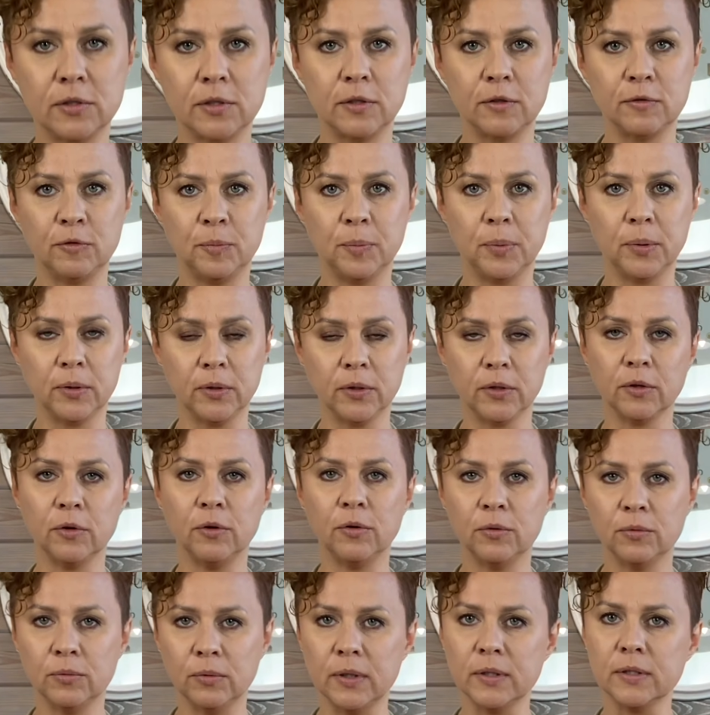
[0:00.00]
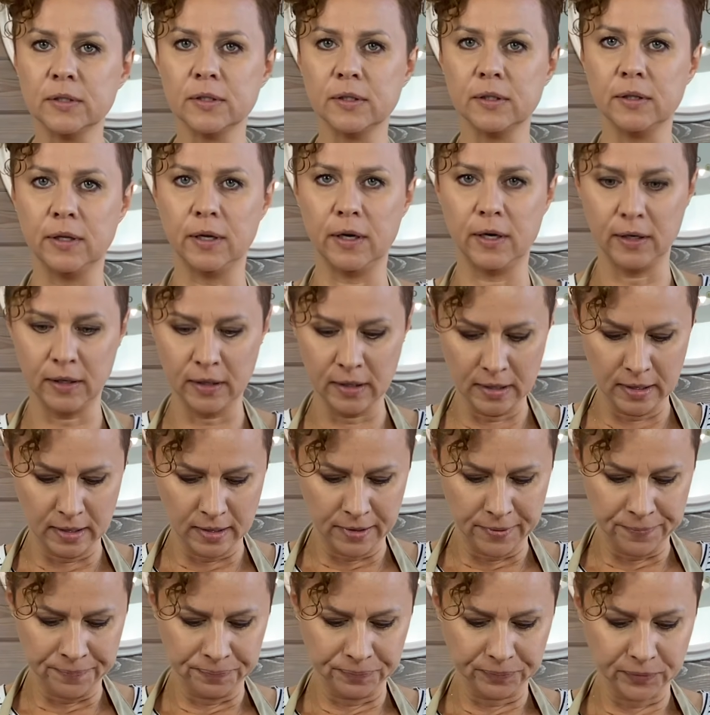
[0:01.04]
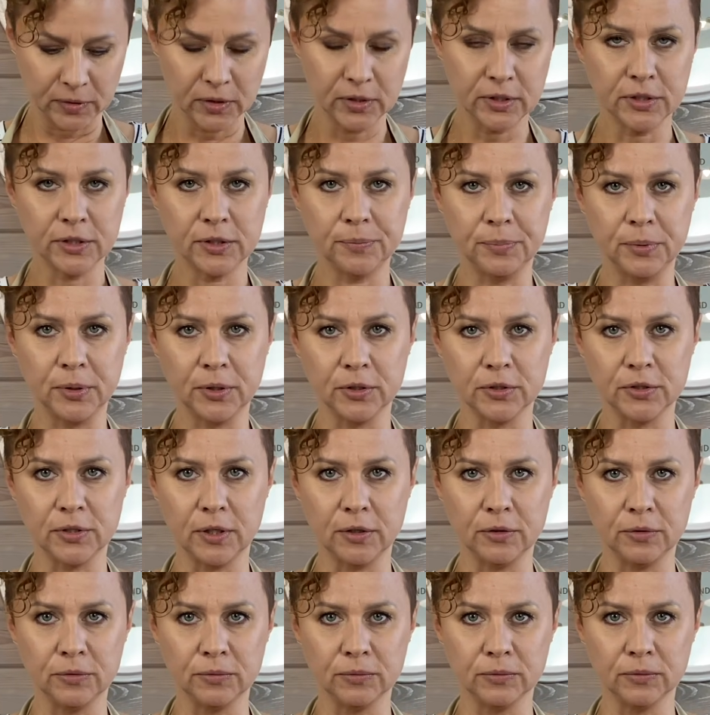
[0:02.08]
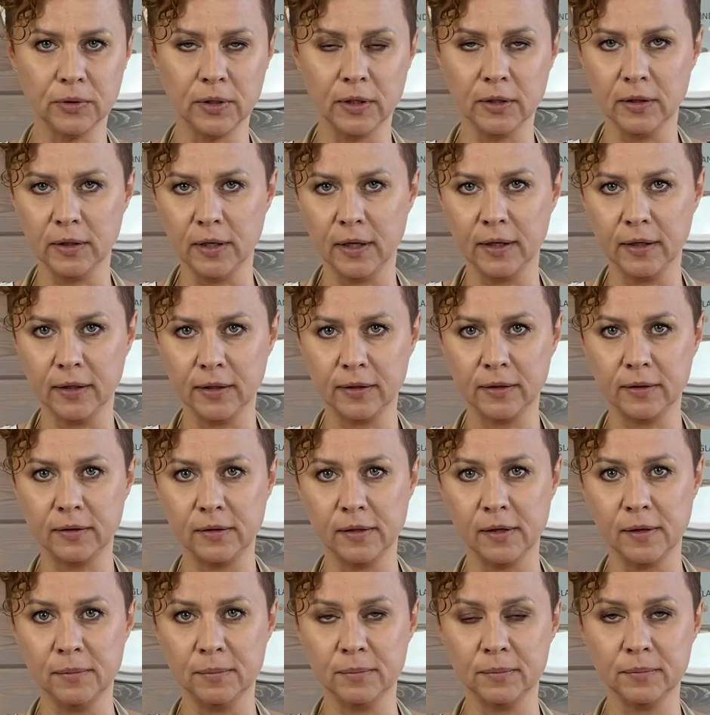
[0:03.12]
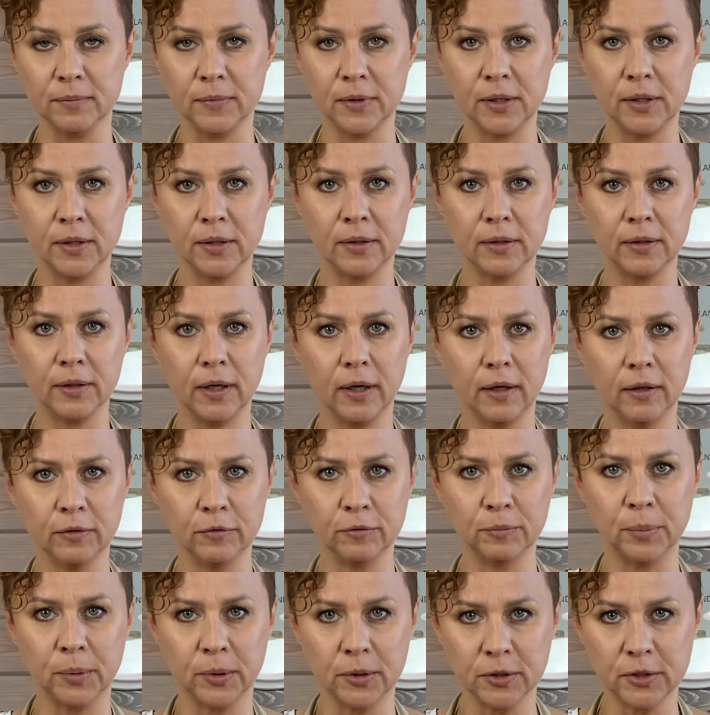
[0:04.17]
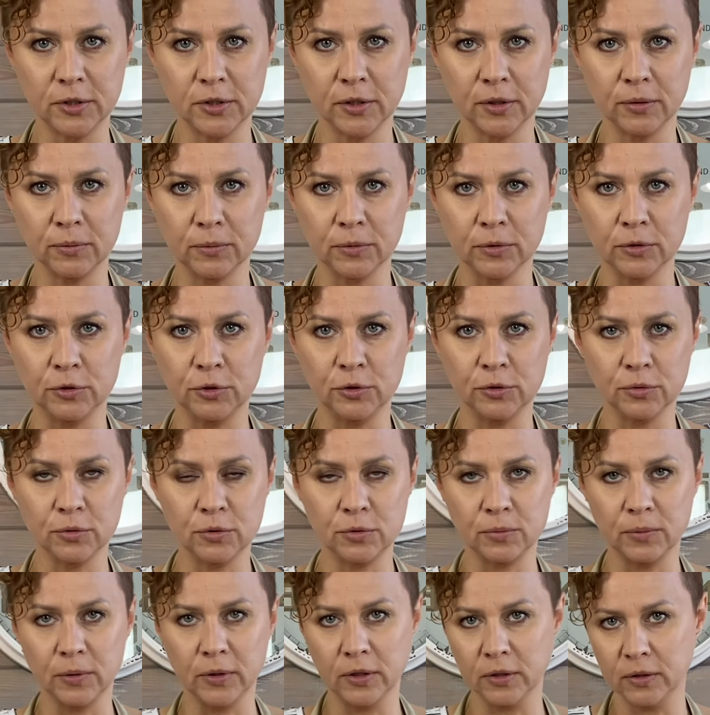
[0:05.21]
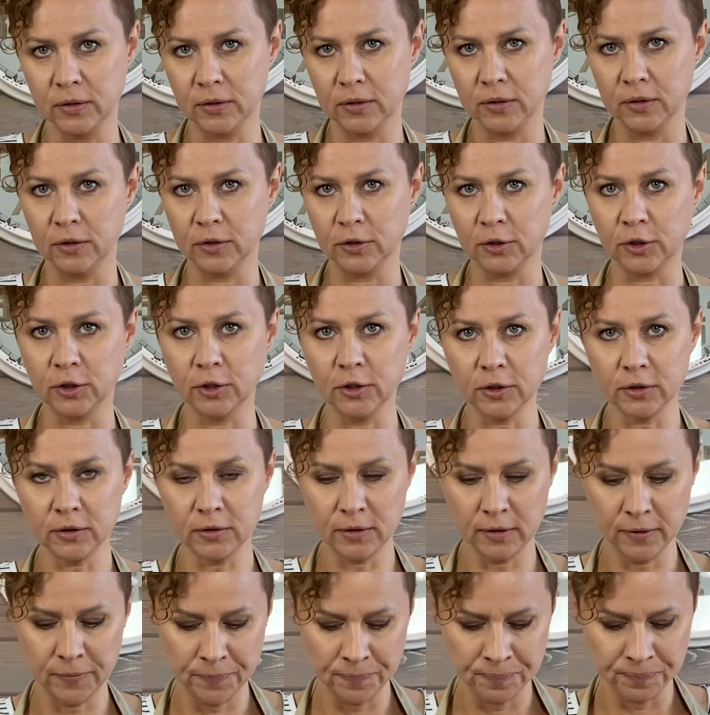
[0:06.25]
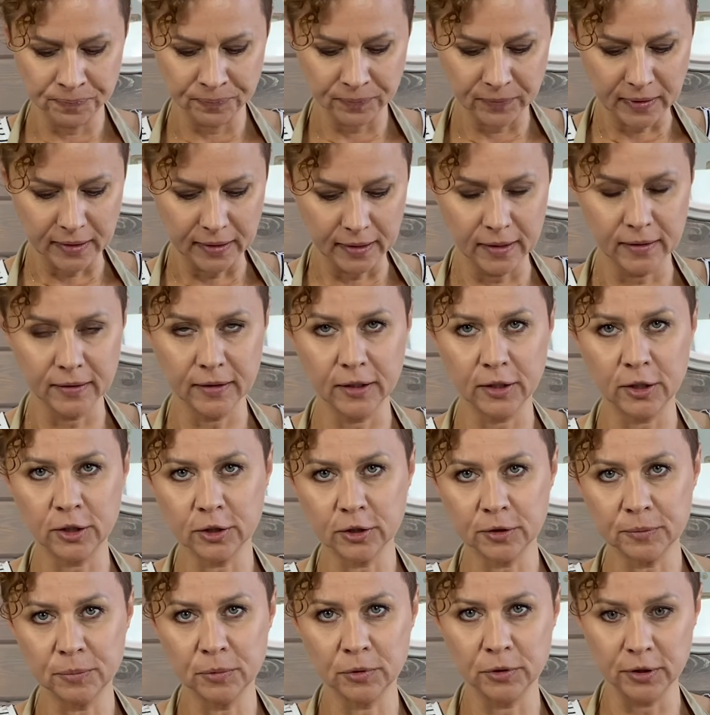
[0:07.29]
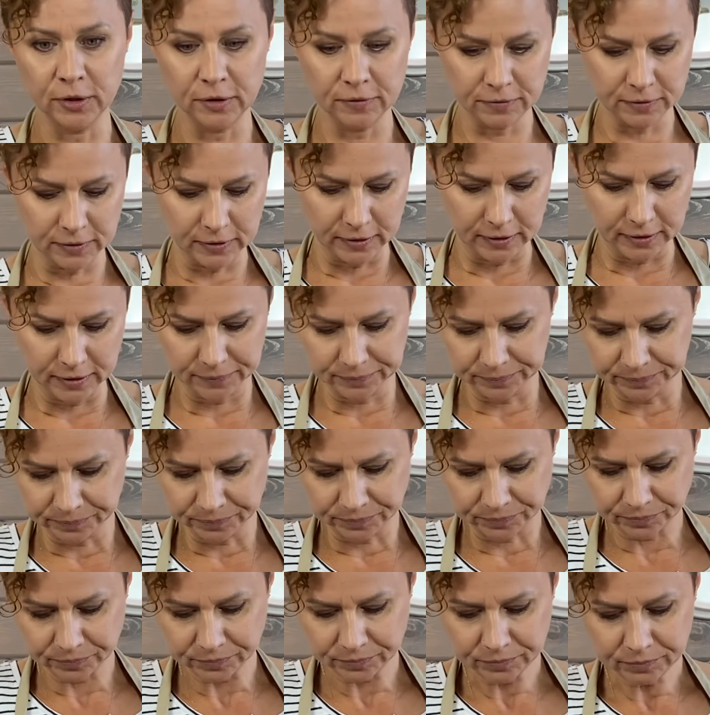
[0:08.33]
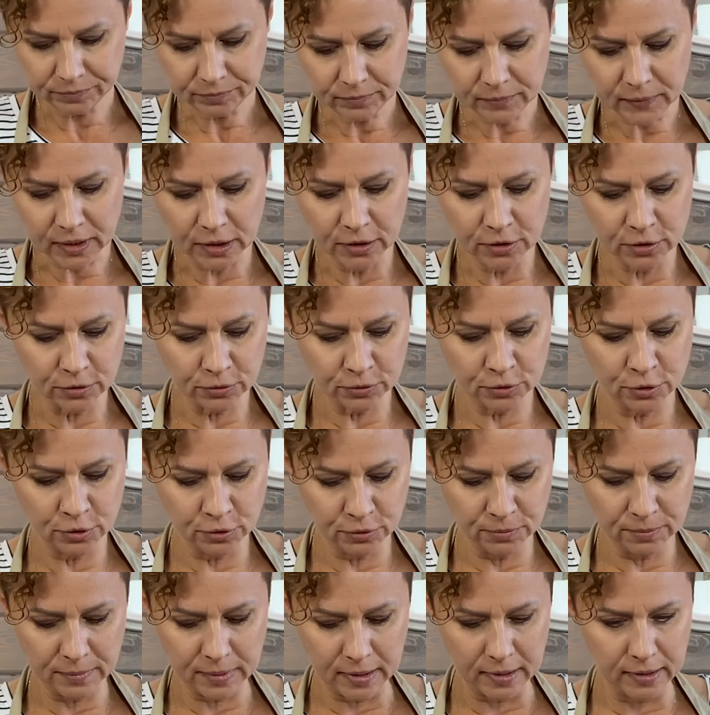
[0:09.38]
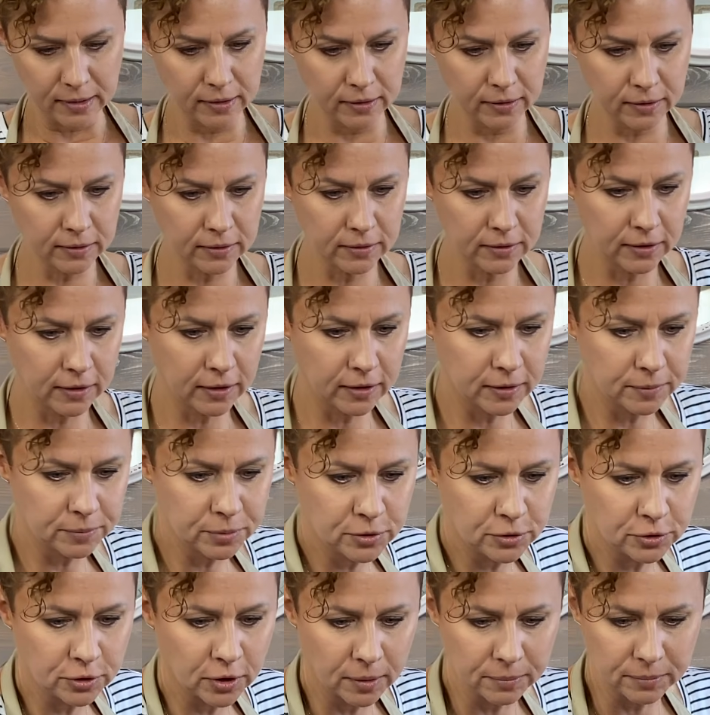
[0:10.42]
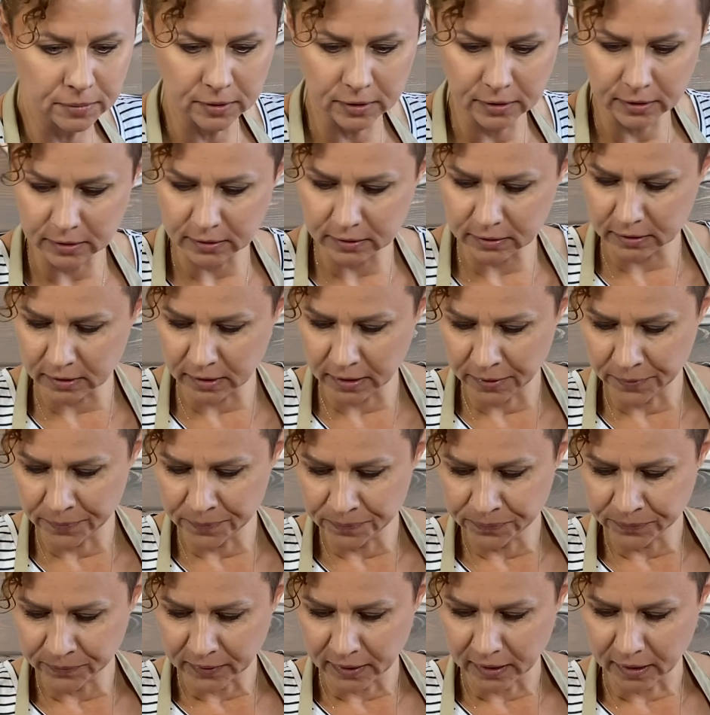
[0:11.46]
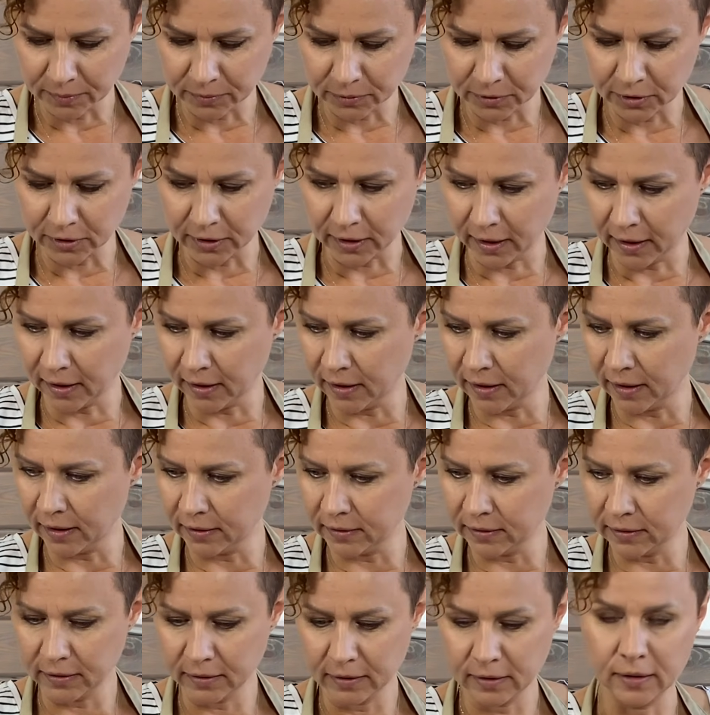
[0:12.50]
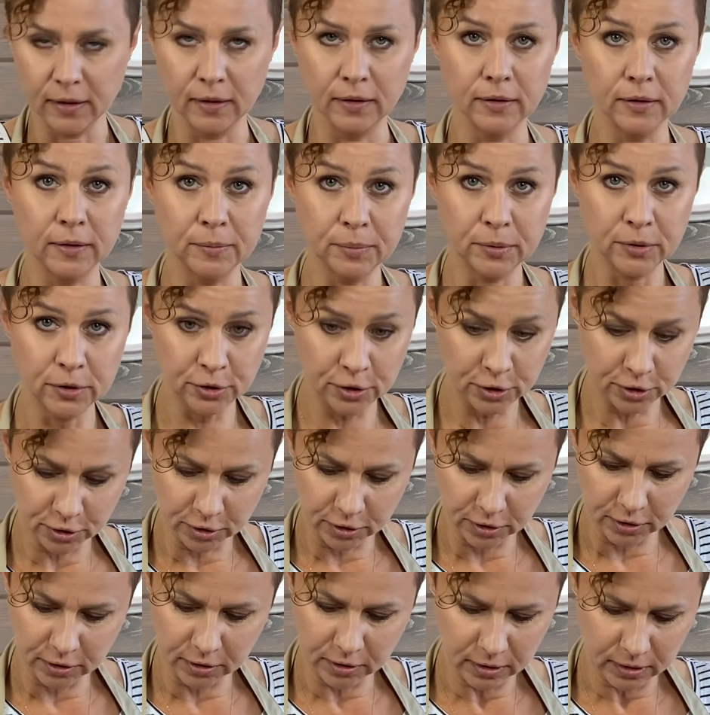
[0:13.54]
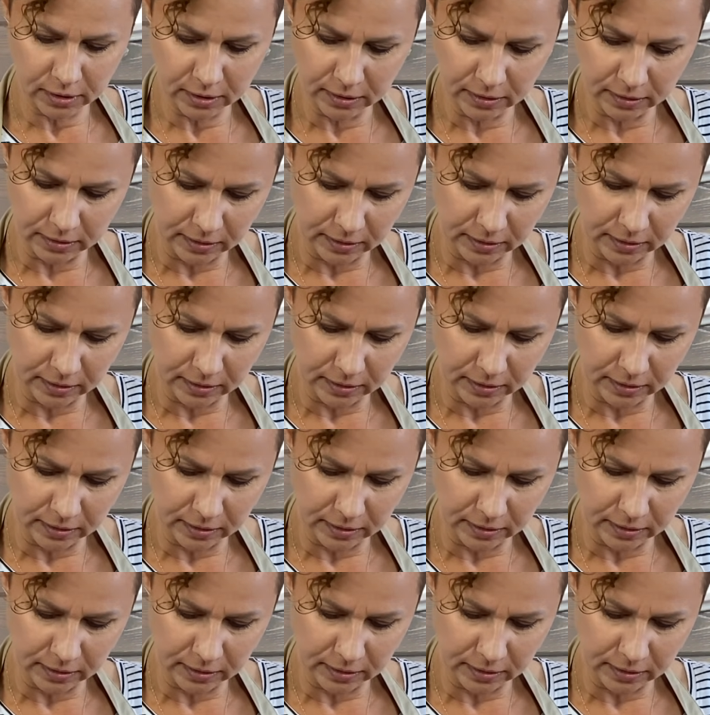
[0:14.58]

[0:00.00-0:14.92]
instead of putting whole ones in there, just because I don't like them kind of bursting with juice when they're cooked, and they cook more evenly. So to my cut up strawberries, I'm gonna add a little bit of sugar,